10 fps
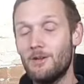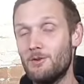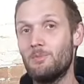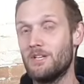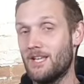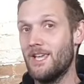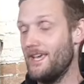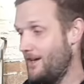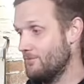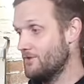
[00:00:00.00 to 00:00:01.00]
good bit of
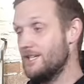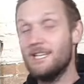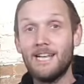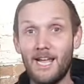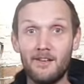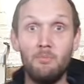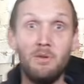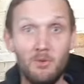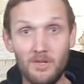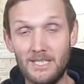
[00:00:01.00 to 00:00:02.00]
kit. I'm really glad I
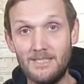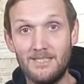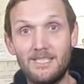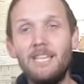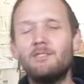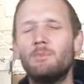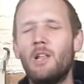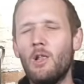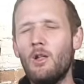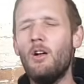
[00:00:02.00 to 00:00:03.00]
built this. It saves me
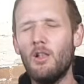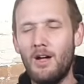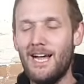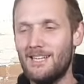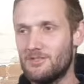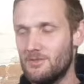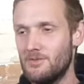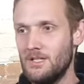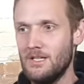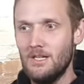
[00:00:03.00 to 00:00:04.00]
a lot of
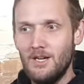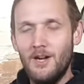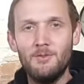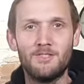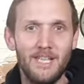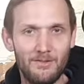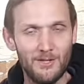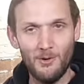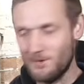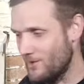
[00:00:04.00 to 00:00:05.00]
hassle and saves
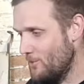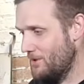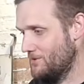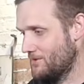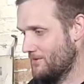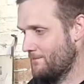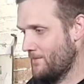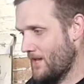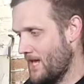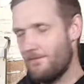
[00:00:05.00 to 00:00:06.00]
the old elbows.
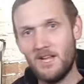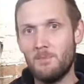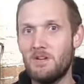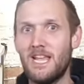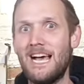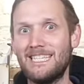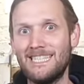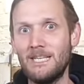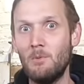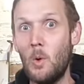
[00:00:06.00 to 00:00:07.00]
If anybody has
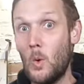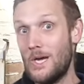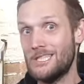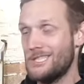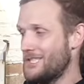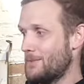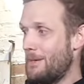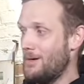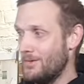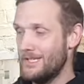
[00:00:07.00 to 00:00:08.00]
any more questions
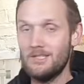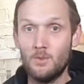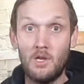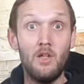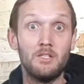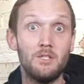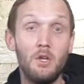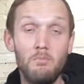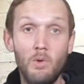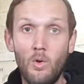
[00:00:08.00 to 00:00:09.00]
about this or would like to
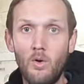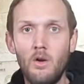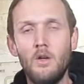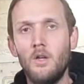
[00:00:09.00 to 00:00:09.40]
know more,